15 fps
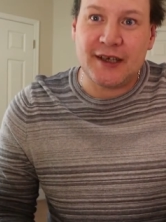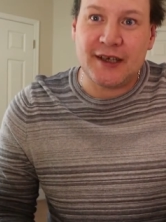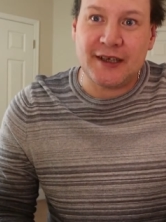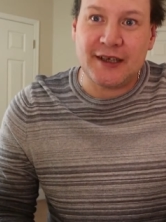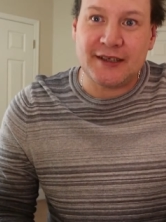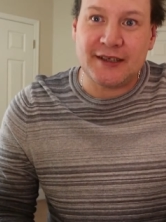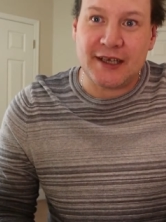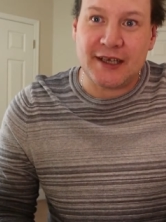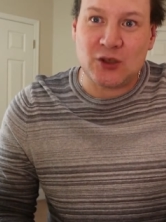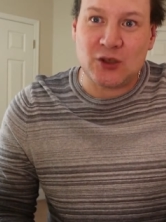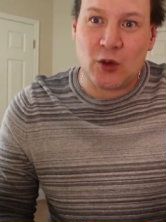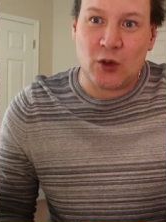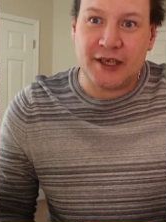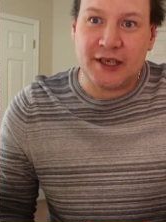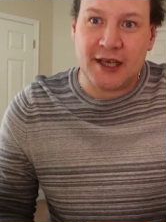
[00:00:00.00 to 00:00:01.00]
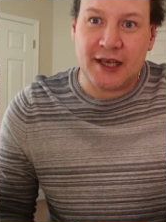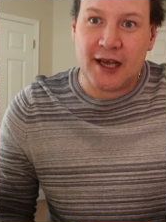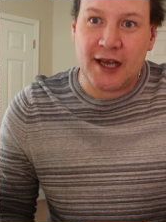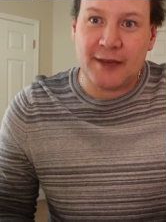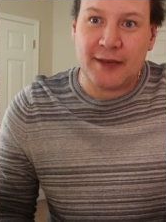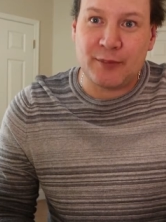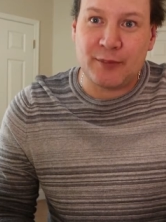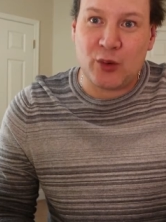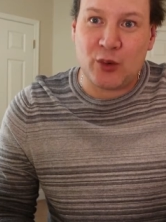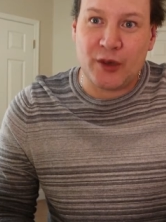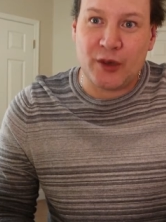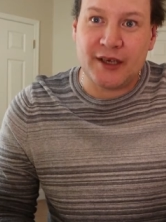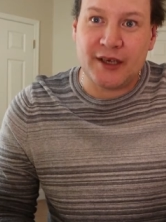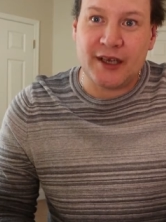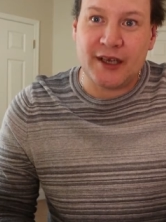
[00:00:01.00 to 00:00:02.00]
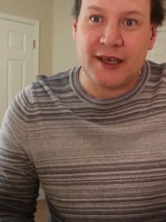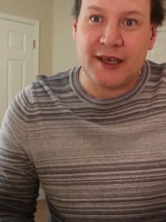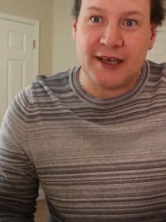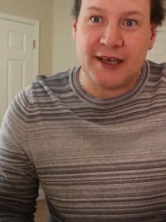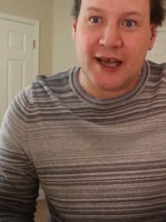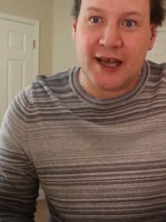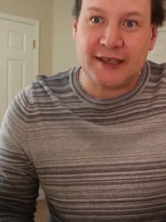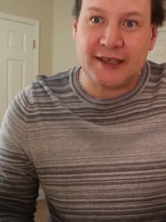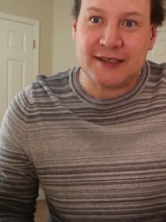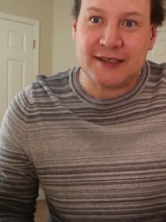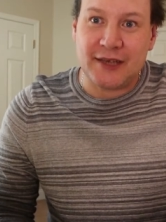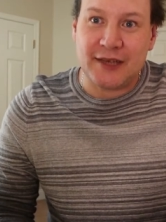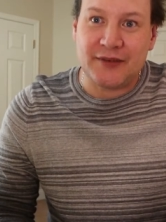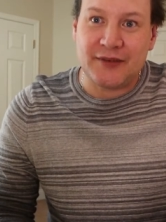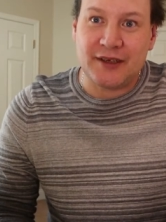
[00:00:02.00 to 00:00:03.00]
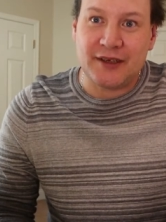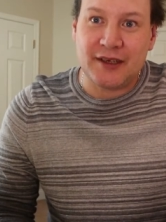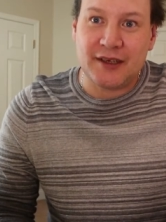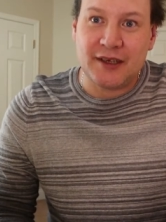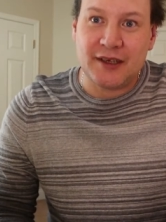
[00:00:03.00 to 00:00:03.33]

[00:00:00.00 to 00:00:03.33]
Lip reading: is at 29.97